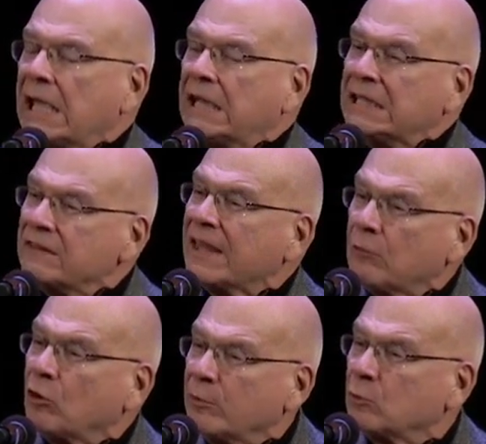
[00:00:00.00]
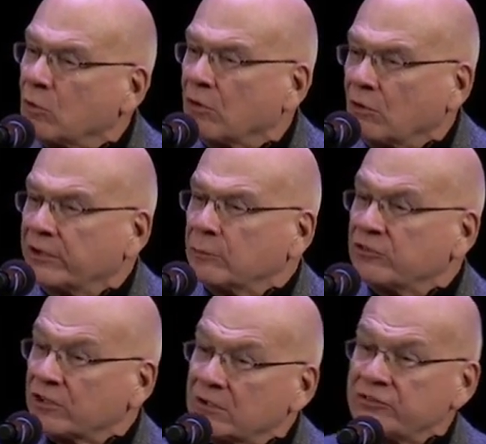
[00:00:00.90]
And in that Roman world, it
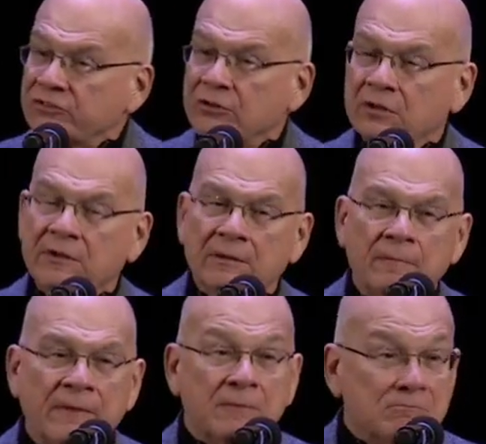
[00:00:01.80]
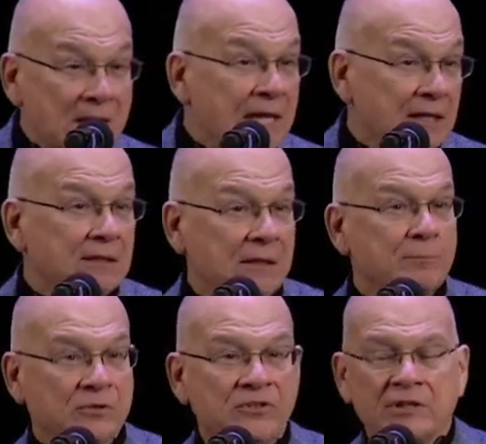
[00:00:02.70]
was understood that men,
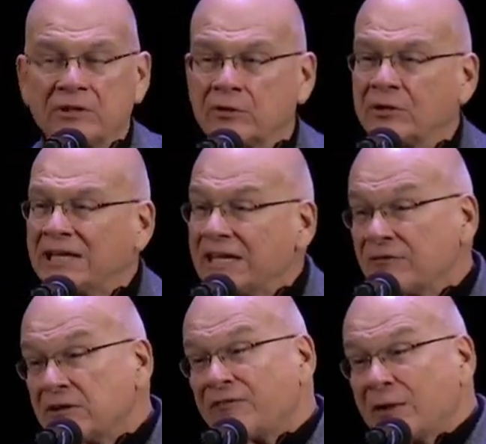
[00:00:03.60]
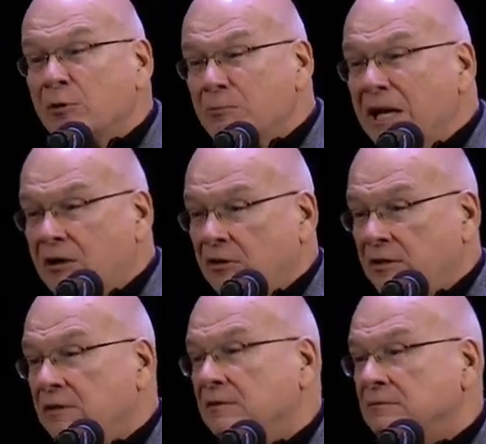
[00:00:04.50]
in particular, even if they were
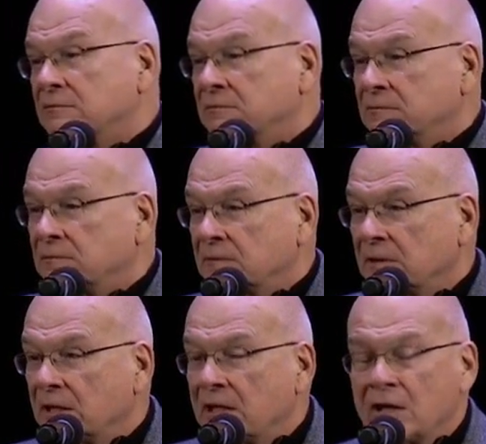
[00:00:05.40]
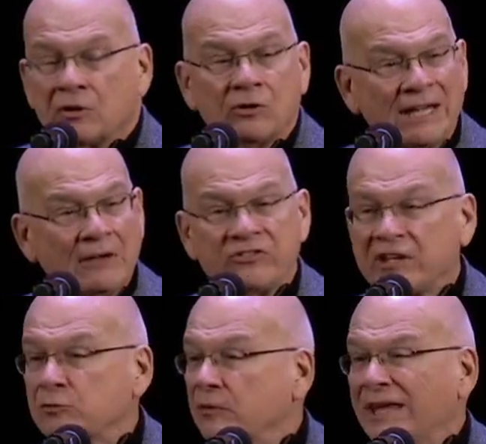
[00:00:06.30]
married, could have
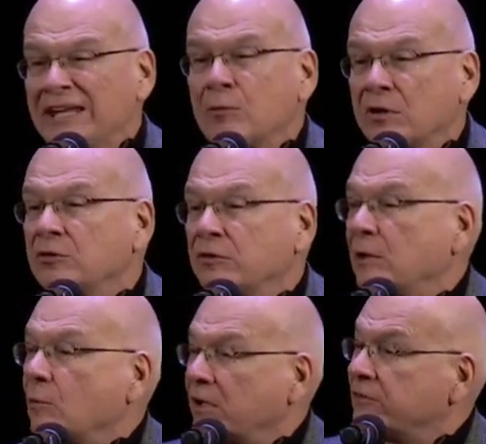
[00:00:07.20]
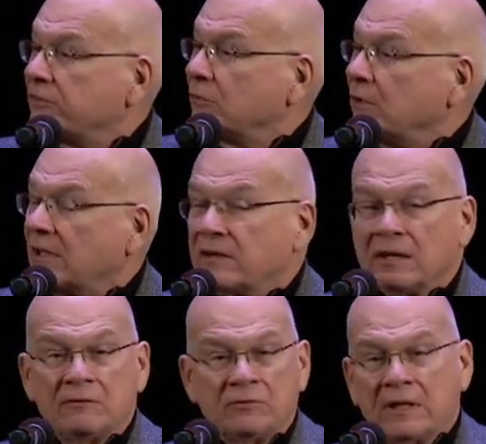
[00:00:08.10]
sex with anyone who they wanted to, and
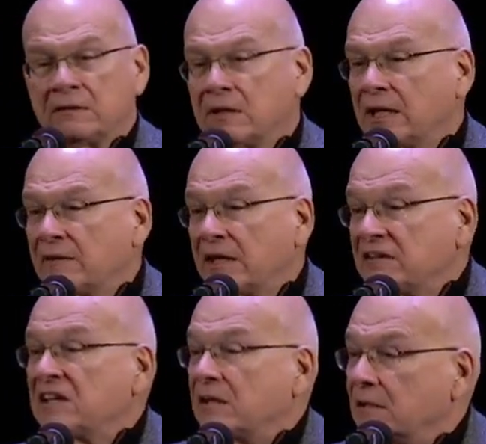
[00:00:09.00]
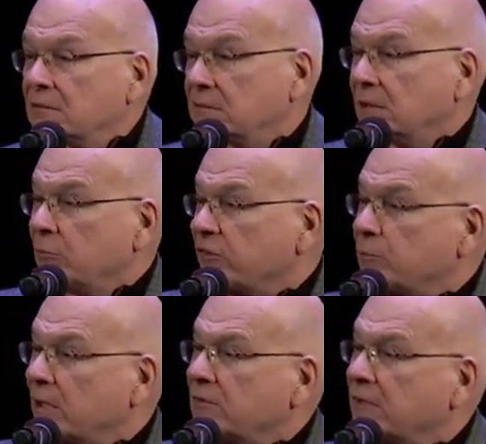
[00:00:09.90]
they did. It was
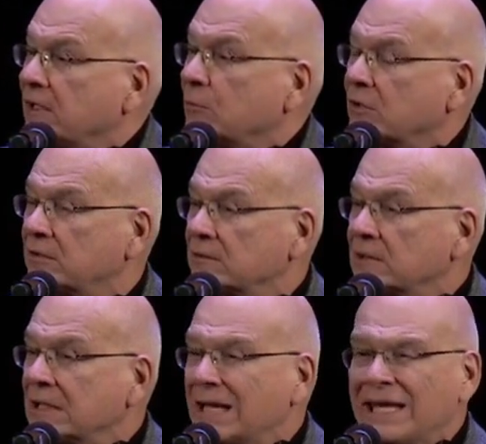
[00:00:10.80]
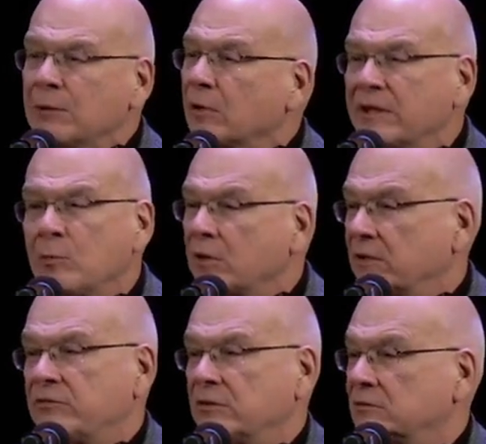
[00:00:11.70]
expected that they would. Anyone they
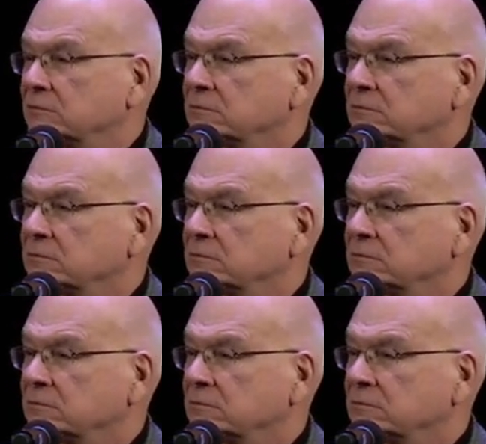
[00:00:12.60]
wanted to.